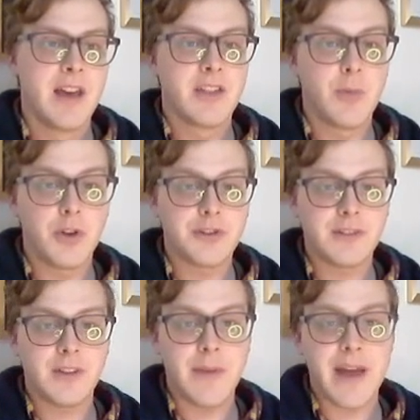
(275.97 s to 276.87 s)
Bolton
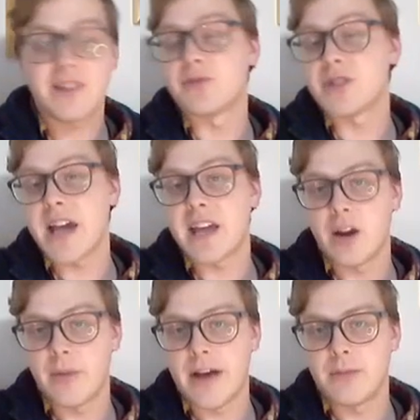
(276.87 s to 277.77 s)
VMAX, which I care
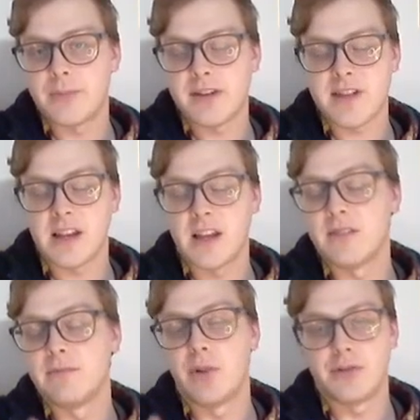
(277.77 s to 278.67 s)
about because I
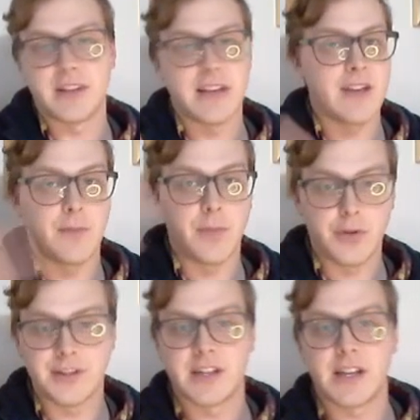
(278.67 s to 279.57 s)
love Bolton, I have a
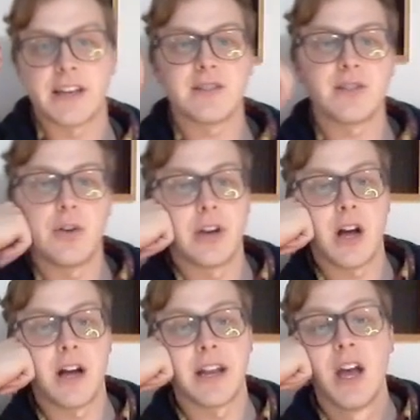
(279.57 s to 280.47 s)
Bolton collection going
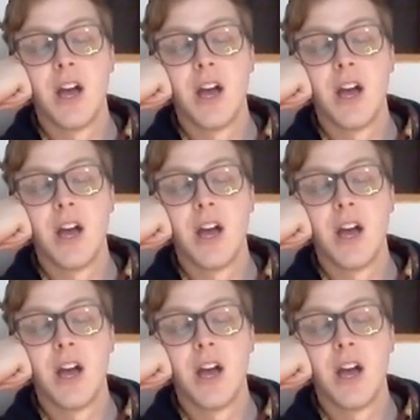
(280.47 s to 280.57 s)
on,